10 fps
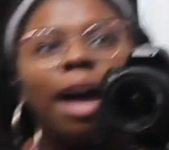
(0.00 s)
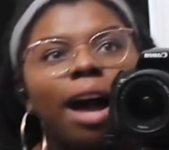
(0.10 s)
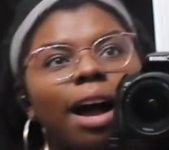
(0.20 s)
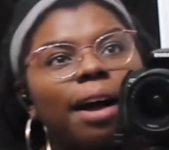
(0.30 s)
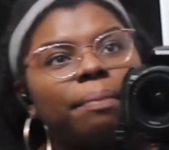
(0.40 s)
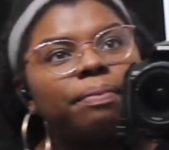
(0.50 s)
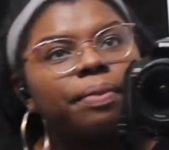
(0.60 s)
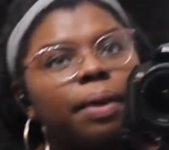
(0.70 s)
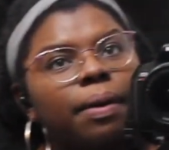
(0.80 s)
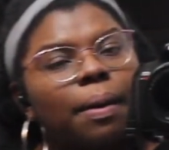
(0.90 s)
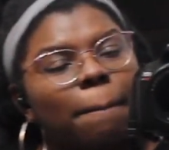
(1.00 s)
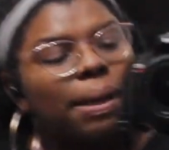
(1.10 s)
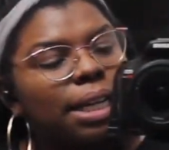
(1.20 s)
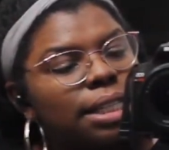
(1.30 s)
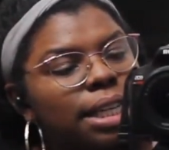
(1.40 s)

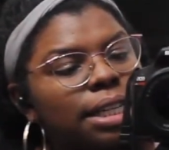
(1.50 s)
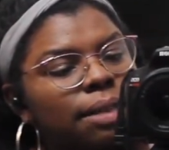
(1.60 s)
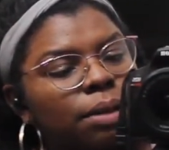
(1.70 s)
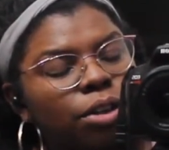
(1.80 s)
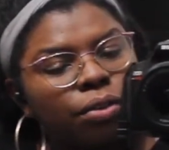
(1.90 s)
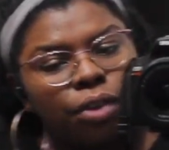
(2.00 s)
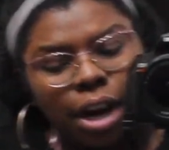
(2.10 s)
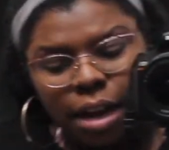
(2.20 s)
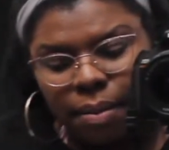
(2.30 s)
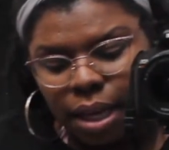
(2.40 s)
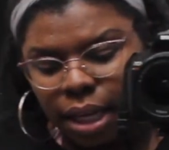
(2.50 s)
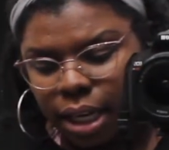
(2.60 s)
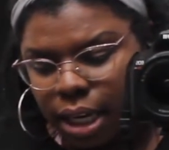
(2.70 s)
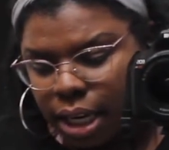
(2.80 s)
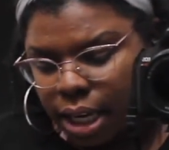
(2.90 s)
I decided to build a frame and
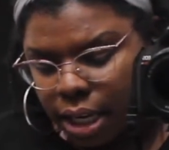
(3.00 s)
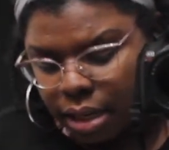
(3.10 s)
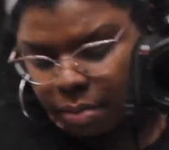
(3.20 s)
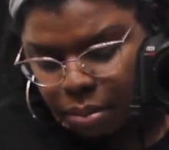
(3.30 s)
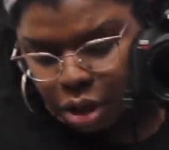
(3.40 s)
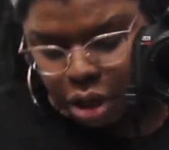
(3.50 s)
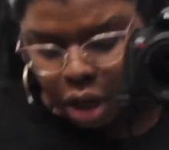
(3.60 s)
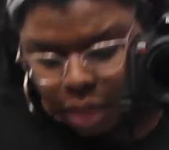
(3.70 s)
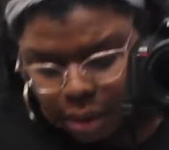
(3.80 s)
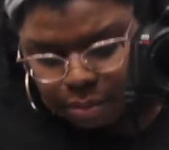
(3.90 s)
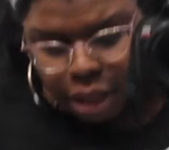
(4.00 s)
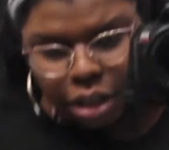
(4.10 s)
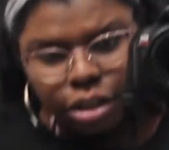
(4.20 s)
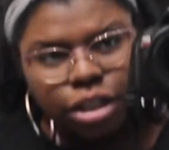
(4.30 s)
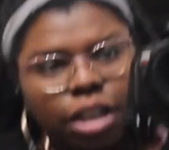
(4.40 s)
get it put on the
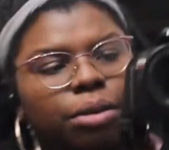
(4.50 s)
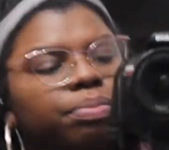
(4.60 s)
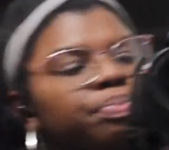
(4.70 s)
mirror. So